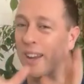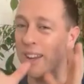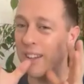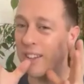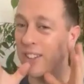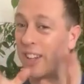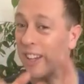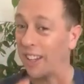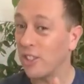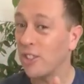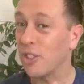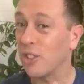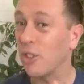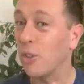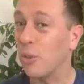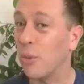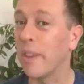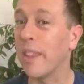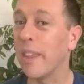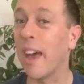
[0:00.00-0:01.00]
aren't
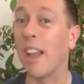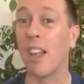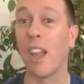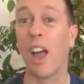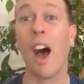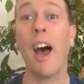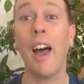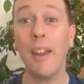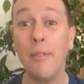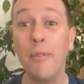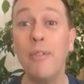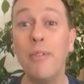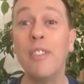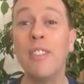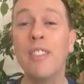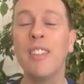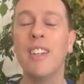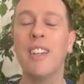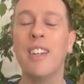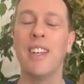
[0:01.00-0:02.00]
intentional with our
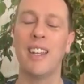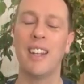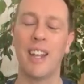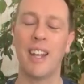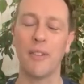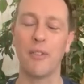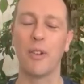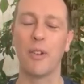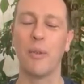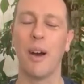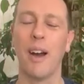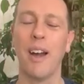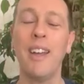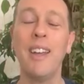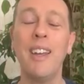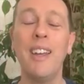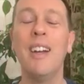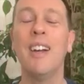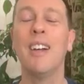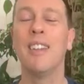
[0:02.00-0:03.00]
lives in every
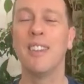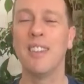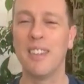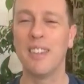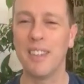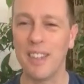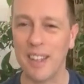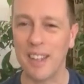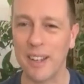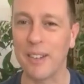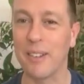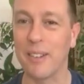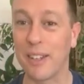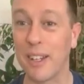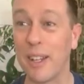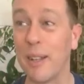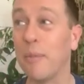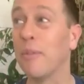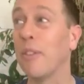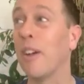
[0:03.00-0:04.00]
way, it
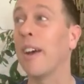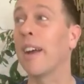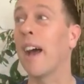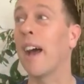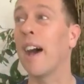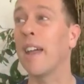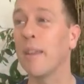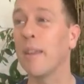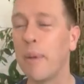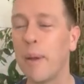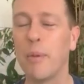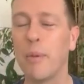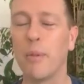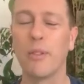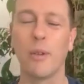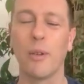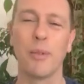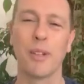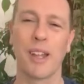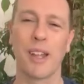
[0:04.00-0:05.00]
seems like other people's
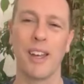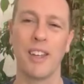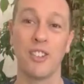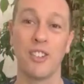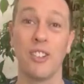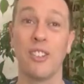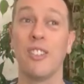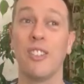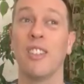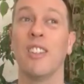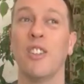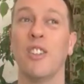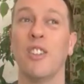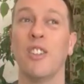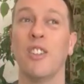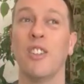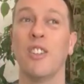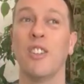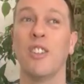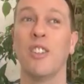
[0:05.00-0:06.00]
obligations and the
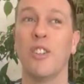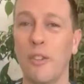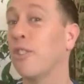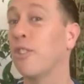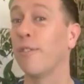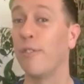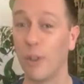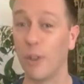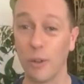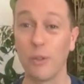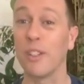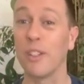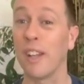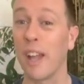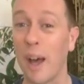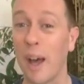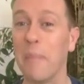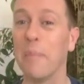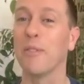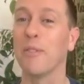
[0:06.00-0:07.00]
universe just
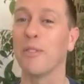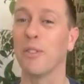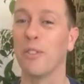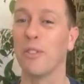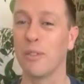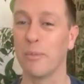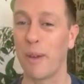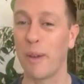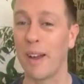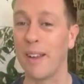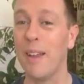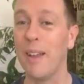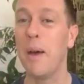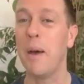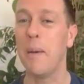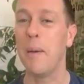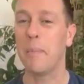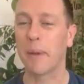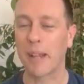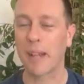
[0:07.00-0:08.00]
fills it up. So it's about
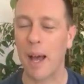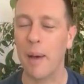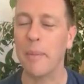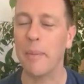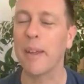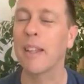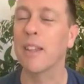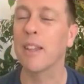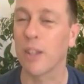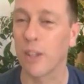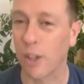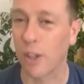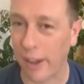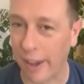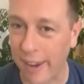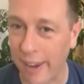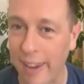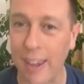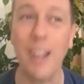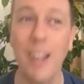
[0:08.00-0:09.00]
becoming the
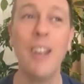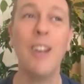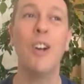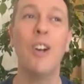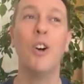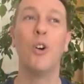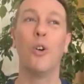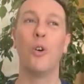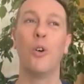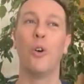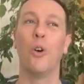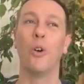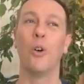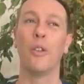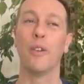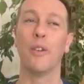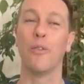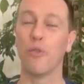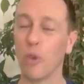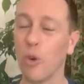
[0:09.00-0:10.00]
king or
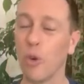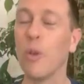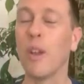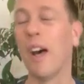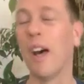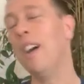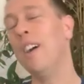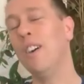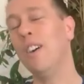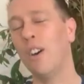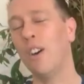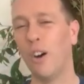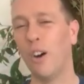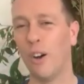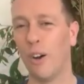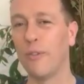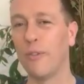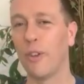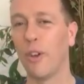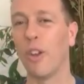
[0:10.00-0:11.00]
the ruler
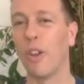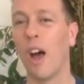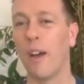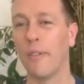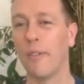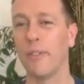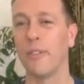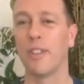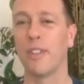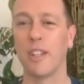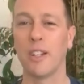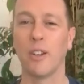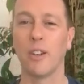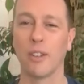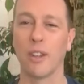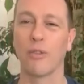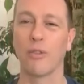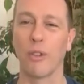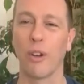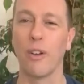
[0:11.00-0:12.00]
of your life and sitting on
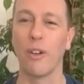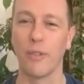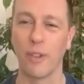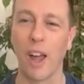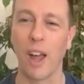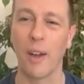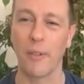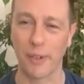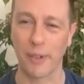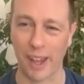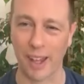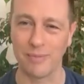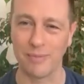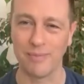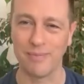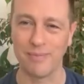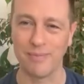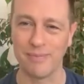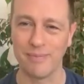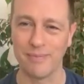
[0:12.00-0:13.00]
the throne of your life again.
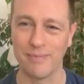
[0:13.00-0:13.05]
